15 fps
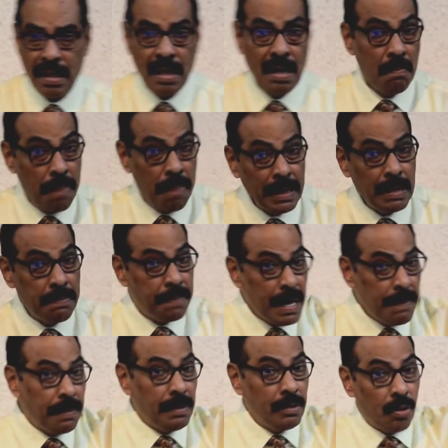But the
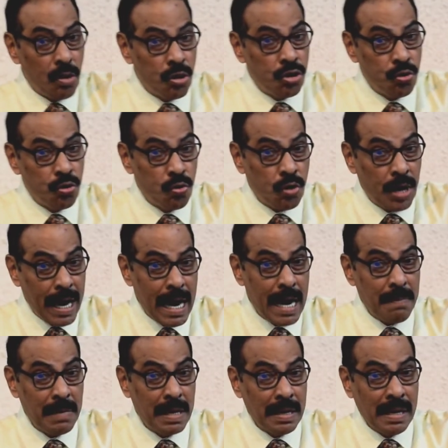people, those who
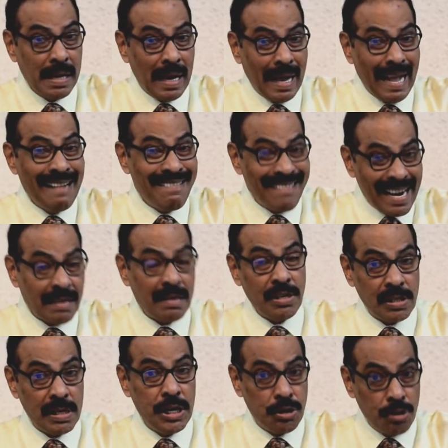came and
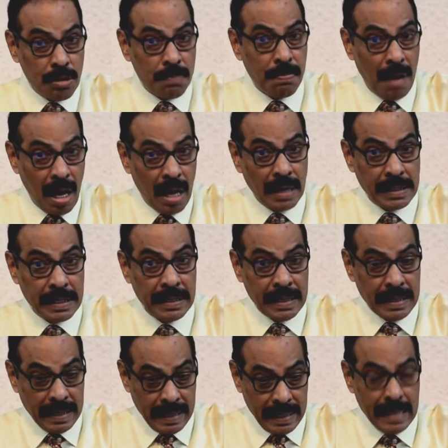recklessly took part
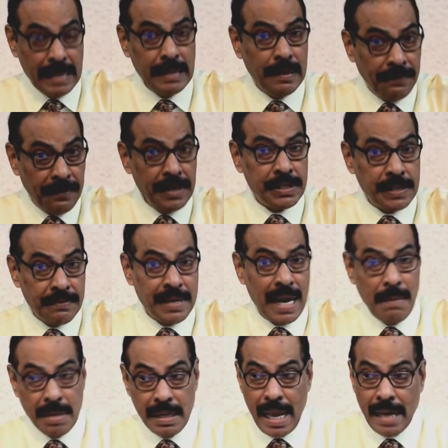in the Feast of
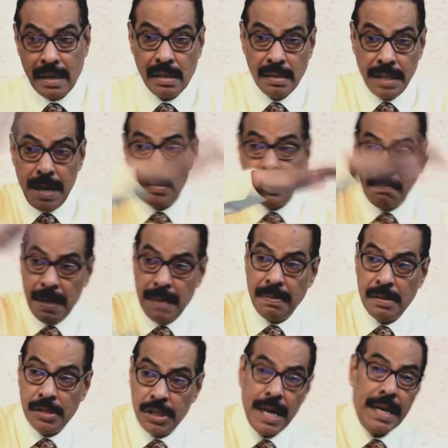Tabernacle, they are the
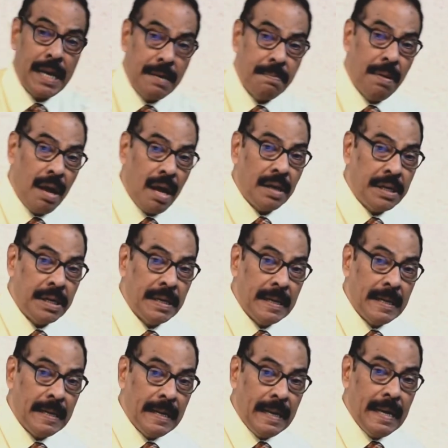people taking part
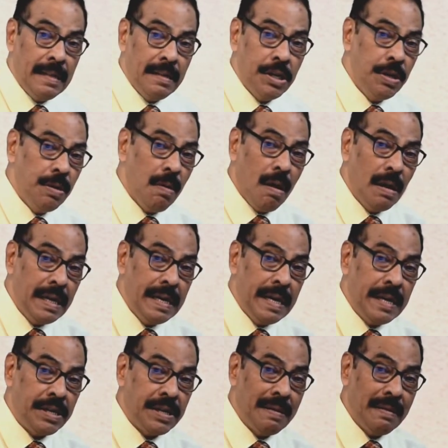in the new
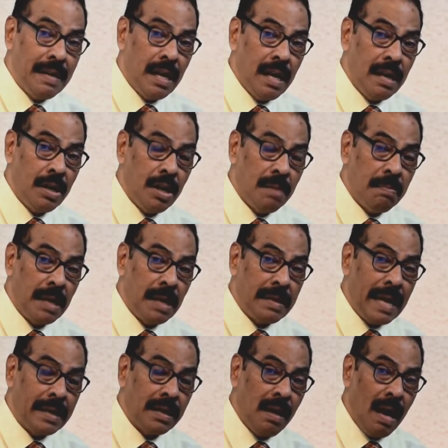ordination
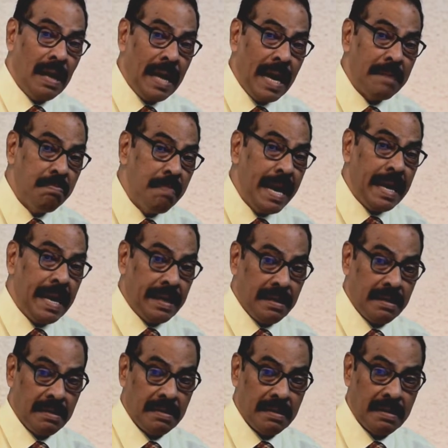that God had made,
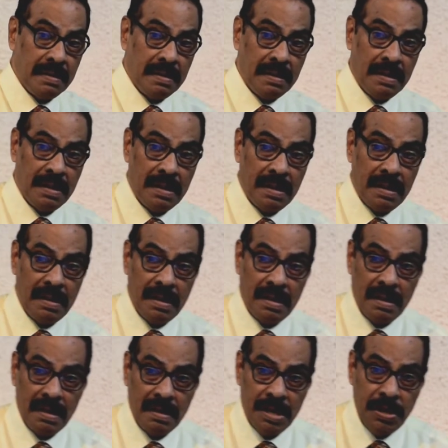
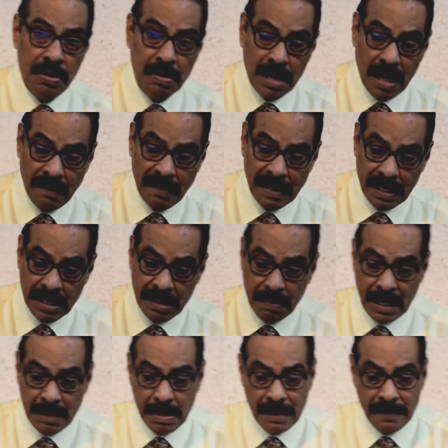the new covenant,
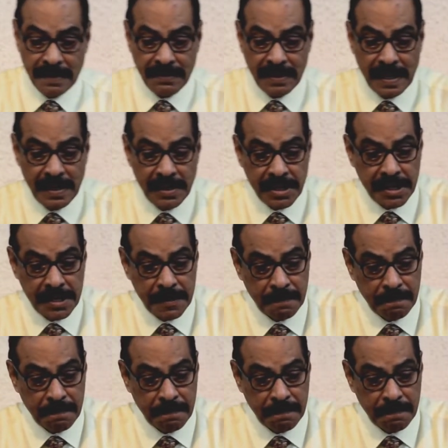my beloved friends.